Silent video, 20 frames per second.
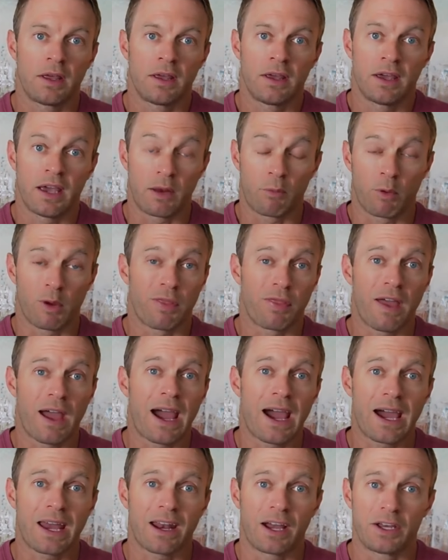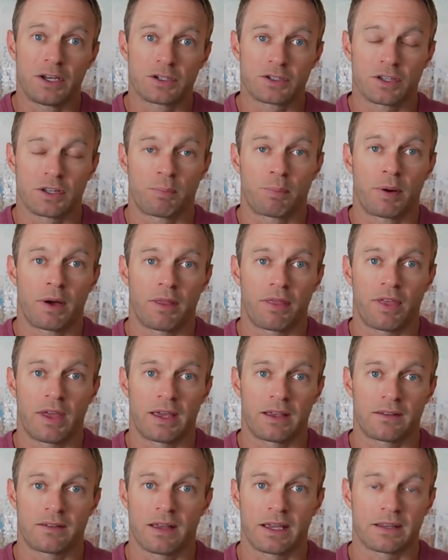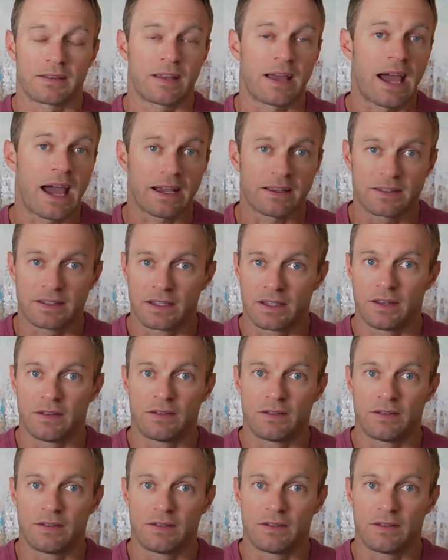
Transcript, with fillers: And with that, I usually put things like taxes,